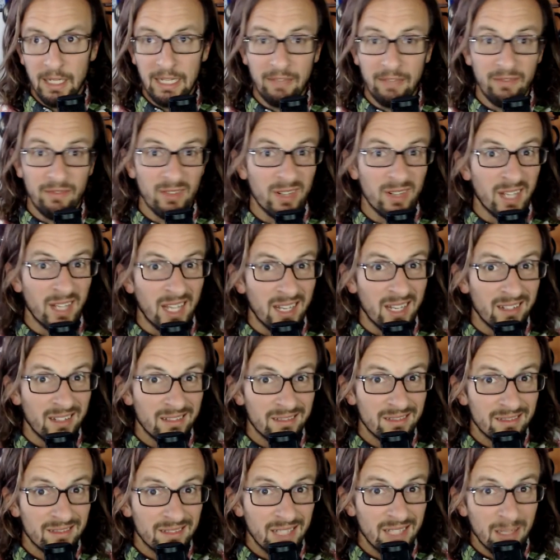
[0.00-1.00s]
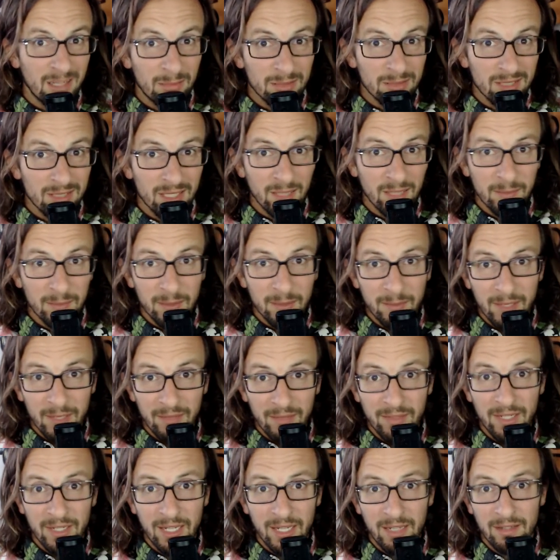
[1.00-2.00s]
If you're not able to help them
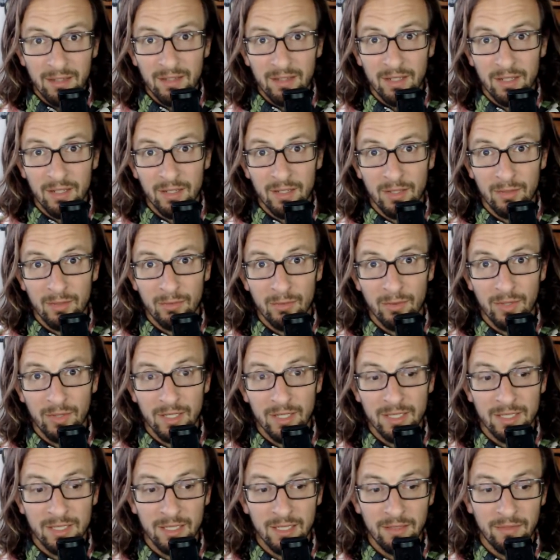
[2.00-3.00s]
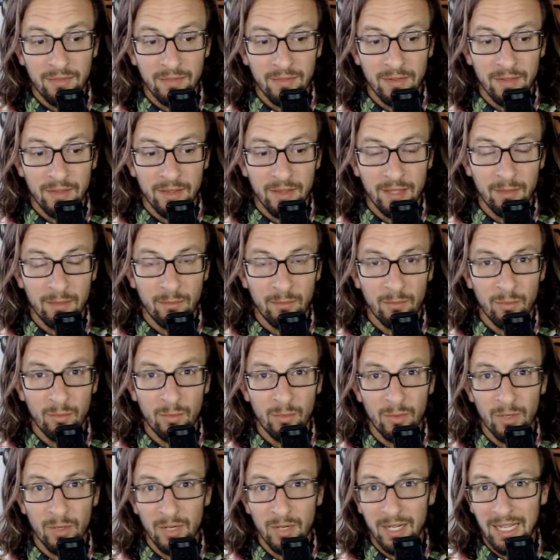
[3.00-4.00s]
navigate through all that stuff, then
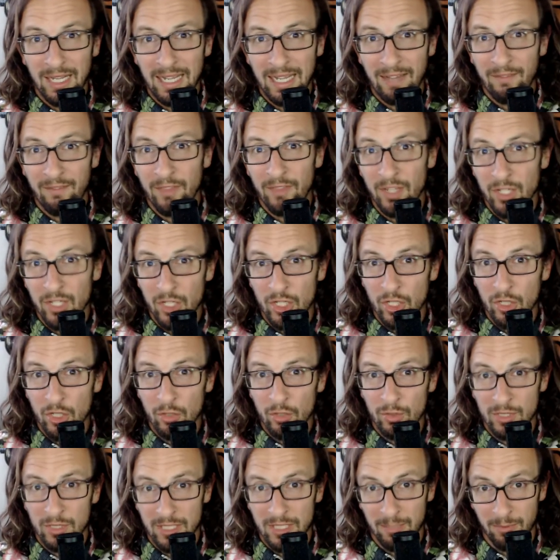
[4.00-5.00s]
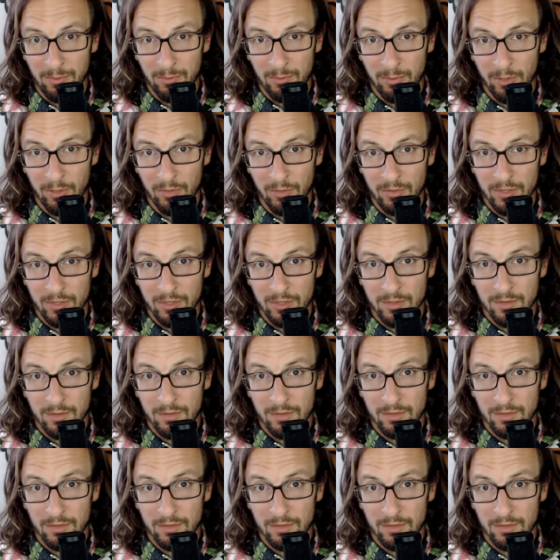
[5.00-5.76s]
we're going to have the two step approach.